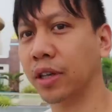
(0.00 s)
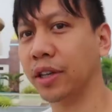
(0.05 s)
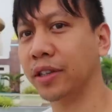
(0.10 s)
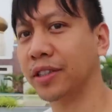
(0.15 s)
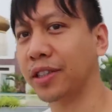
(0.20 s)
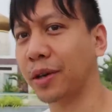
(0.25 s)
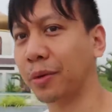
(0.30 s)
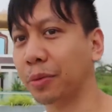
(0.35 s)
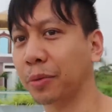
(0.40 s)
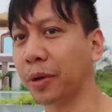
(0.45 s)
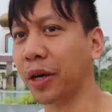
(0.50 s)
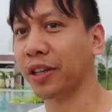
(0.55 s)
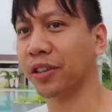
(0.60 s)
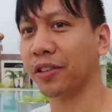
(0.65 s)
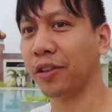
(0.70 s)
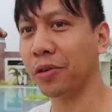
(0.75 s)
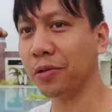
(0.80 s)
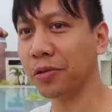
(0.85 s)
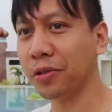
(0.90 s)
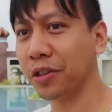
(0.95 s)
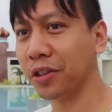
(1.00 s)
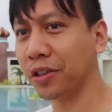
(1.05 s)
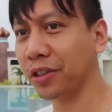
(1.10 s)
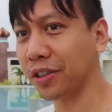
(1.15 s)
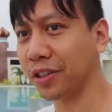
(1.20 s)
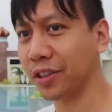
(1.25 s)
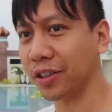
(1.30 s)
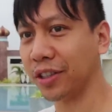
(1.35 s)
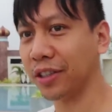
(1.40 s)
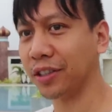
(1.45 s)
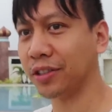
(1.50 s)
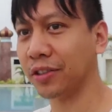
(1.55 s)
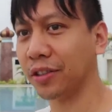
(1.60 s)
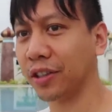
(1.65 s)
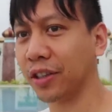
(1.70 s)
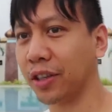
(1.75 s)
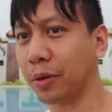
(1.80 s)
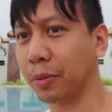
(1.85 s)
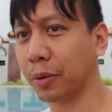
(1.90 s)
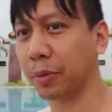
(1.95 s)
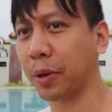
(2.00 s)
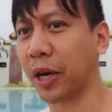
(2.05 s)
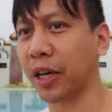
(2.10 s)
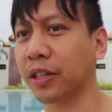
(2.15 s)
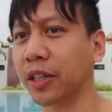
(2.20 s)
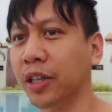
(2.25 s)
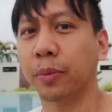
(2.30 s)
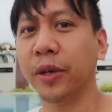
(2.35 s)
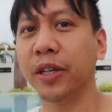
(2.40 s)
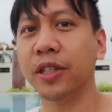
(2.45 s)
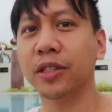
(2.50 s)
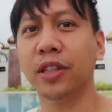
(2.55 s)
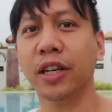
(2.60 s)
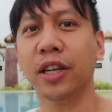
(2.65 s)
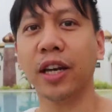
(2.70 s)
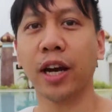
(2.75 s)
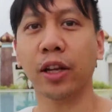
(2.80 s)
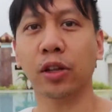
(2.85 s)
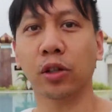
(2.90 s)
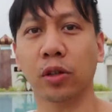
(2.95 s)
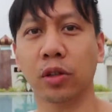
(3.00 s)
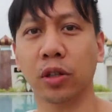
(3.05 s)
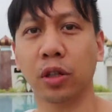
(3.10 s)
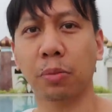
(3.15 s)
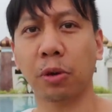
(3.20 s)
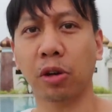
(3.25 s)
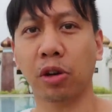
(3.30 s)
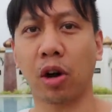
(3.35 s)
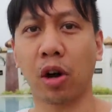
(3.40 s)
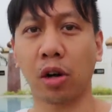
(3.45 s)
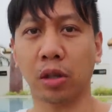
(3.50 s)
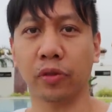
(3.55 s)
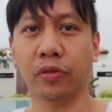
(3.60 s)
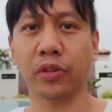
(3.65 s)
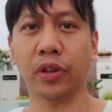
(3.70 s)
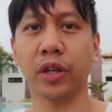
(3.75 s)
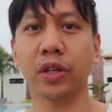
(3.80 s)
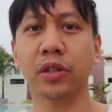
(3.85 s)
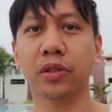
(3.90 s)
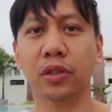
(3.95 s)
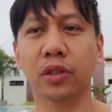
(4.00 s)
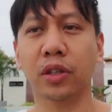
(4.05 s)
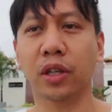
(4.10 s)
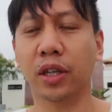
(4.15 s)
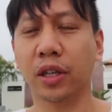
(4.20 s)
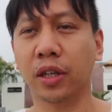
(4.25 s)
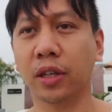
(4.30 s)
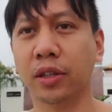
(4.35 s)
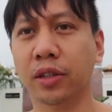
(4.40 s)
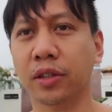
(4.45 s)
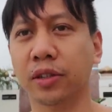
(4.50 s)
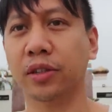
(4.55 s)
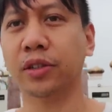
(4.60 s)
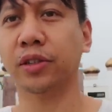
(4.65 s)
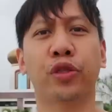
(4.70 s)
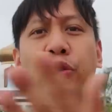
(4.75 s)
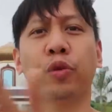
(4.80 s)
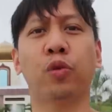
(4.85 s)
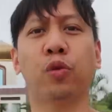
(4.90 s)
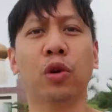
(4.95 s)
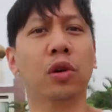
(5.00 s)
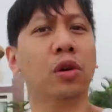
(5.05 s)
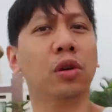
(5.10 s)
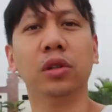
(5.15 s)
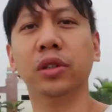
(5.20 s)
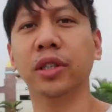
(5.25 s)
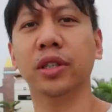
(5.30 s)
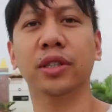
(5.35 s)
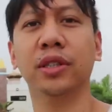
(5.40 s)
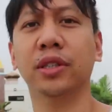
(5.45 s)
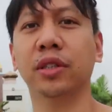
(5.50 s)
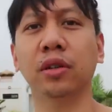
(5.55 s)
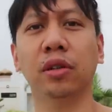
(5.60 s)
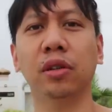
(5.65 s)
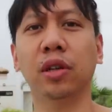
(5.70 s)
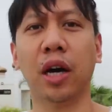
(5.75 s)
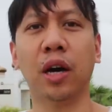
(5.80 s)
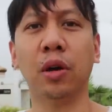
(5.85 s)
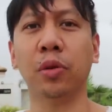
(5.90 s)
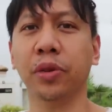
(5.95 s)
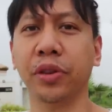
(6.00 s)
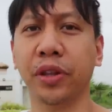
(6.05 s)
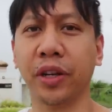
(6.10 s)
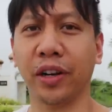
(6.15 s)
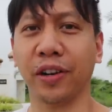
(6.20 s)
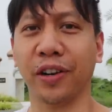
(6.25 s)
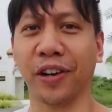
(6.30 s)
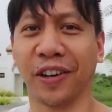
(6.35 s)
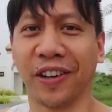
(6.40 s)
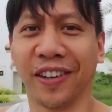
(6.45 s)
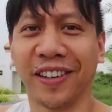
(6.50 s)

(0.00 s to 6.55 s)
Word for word: Okay, he's coming back. Oh, good. He's good at coming back. The biggest thing I learned about all of this is the world is still out there,